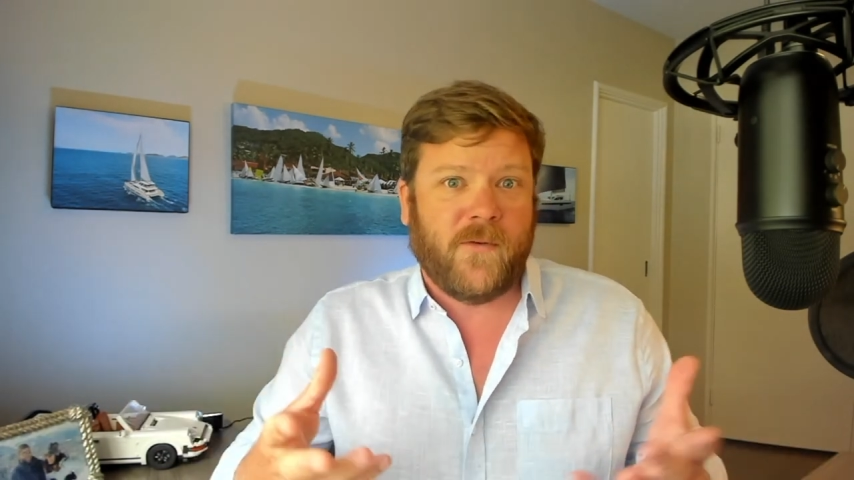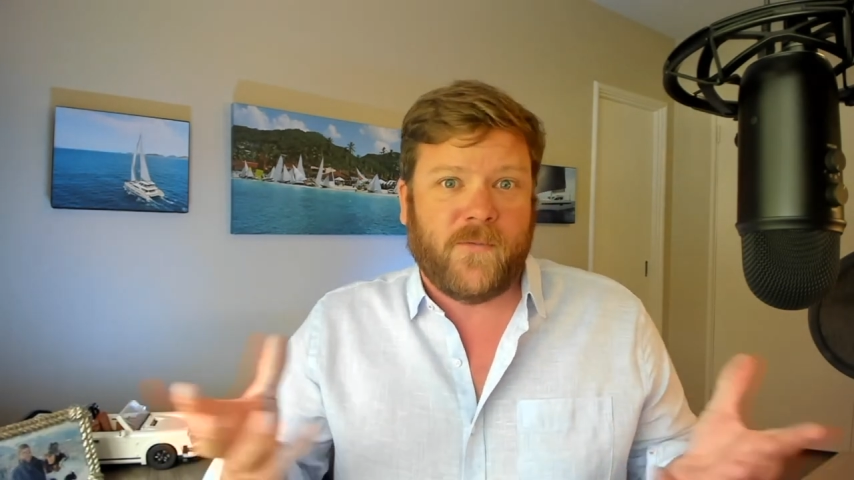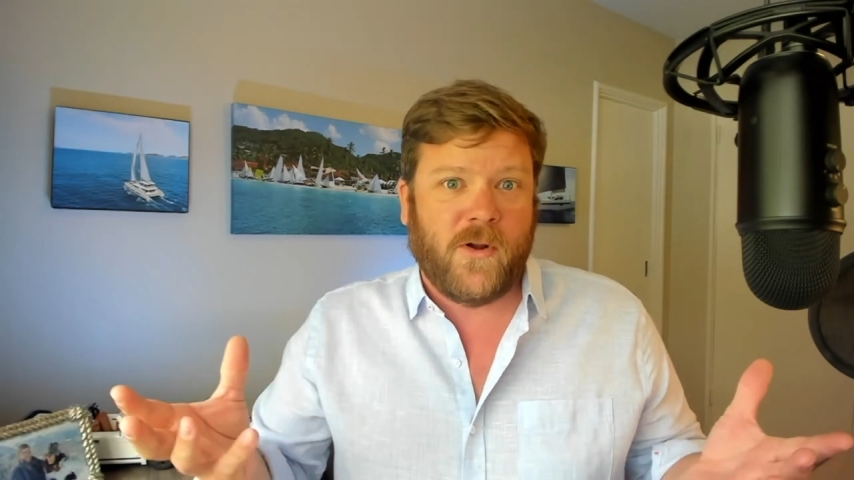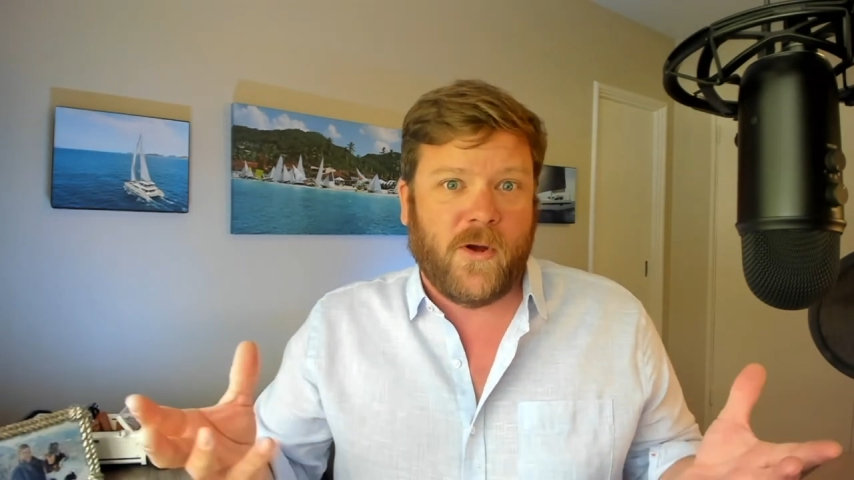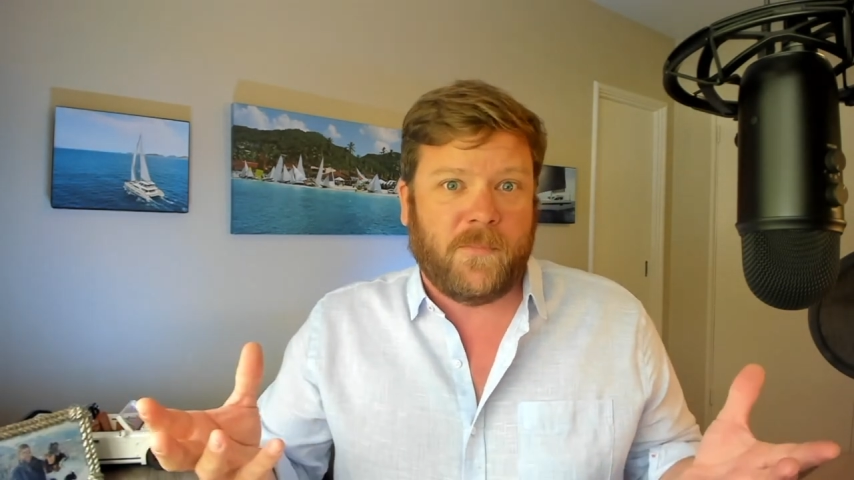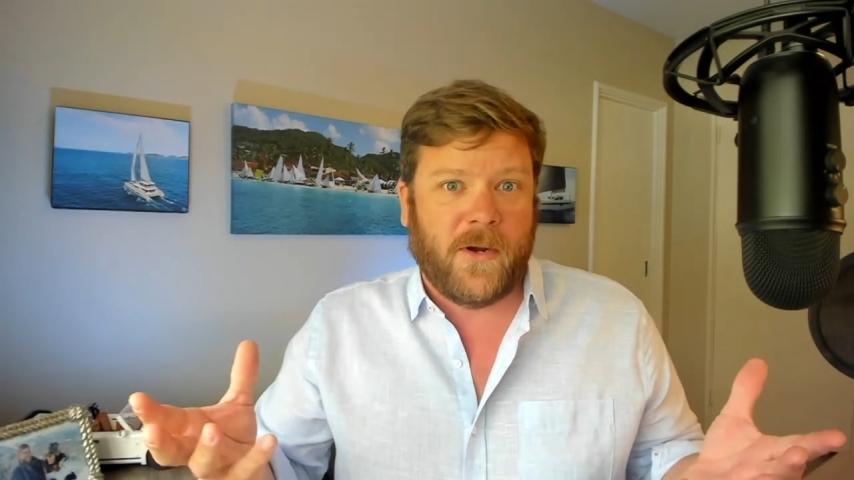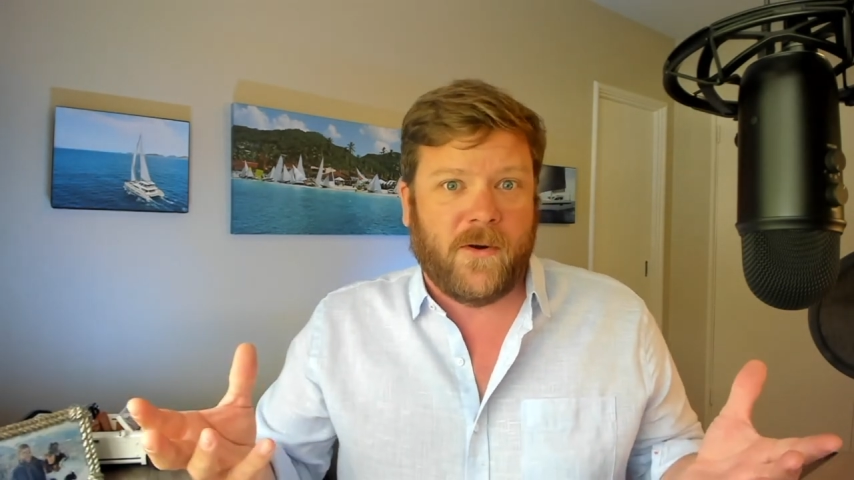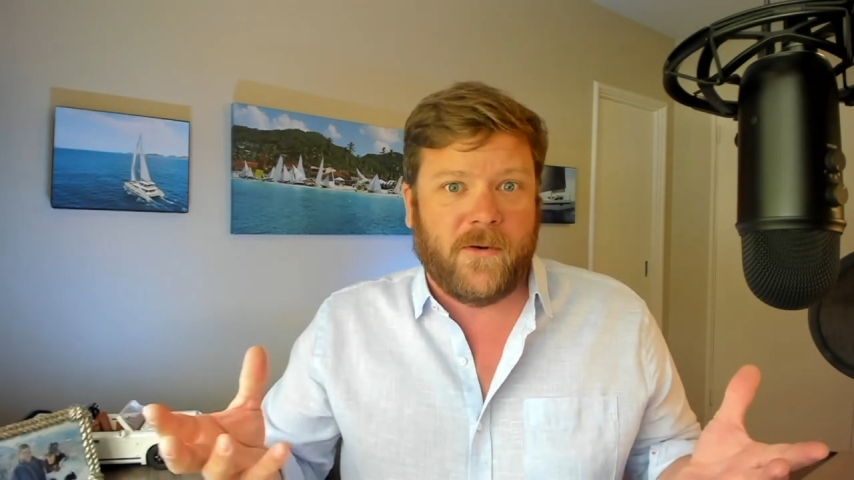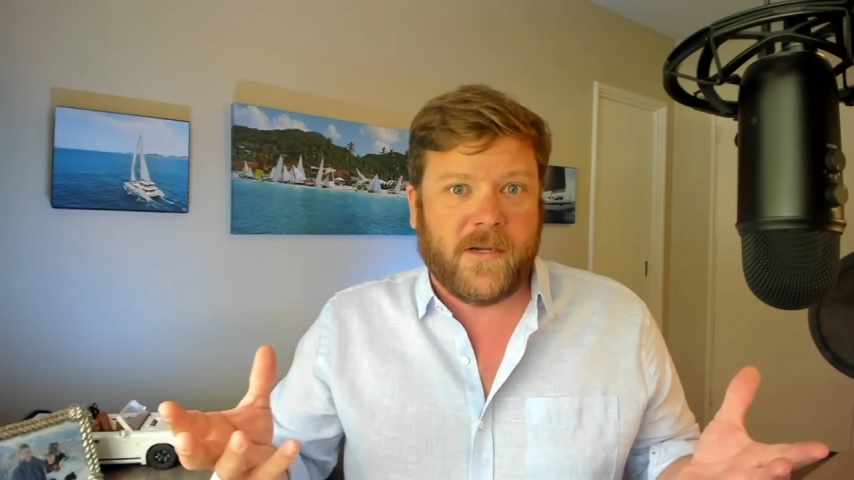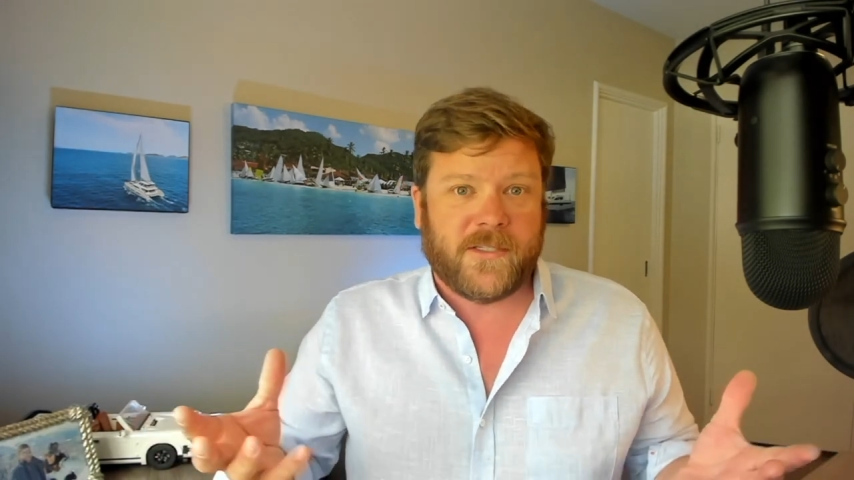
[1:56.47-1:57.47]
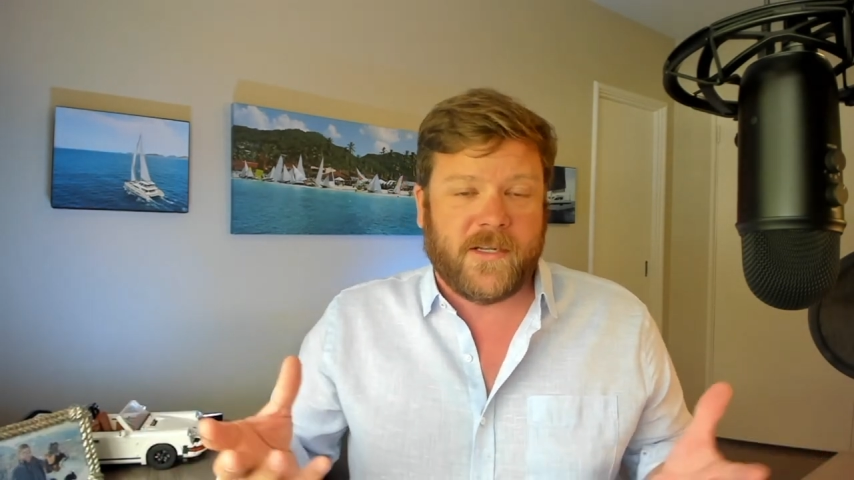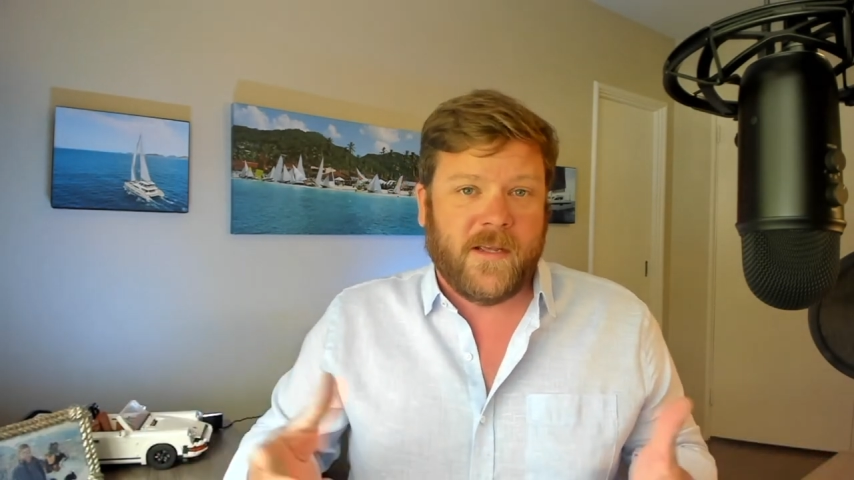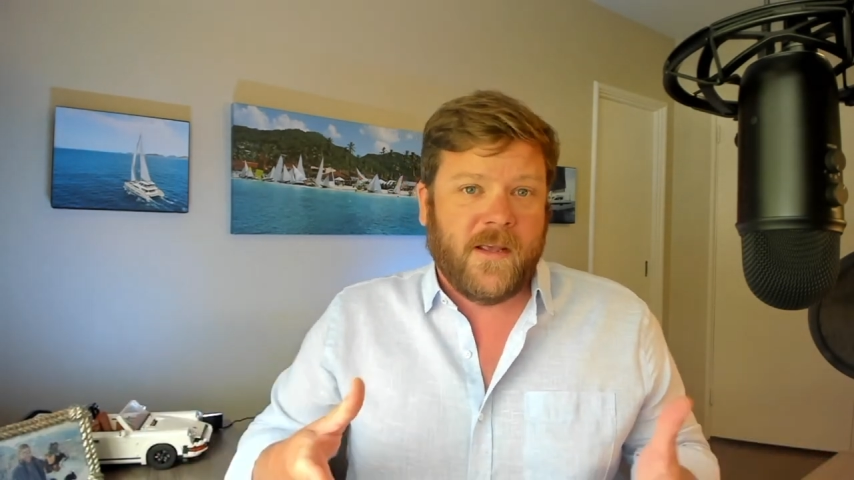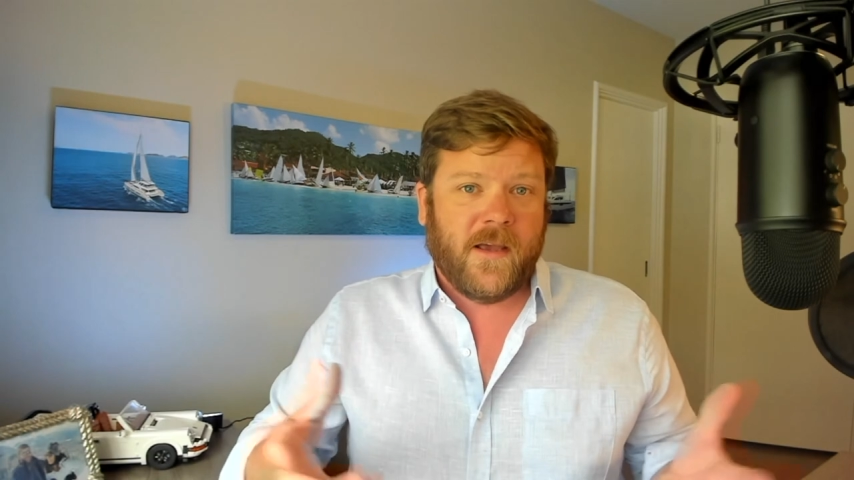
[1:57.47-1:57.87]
for no apparent reason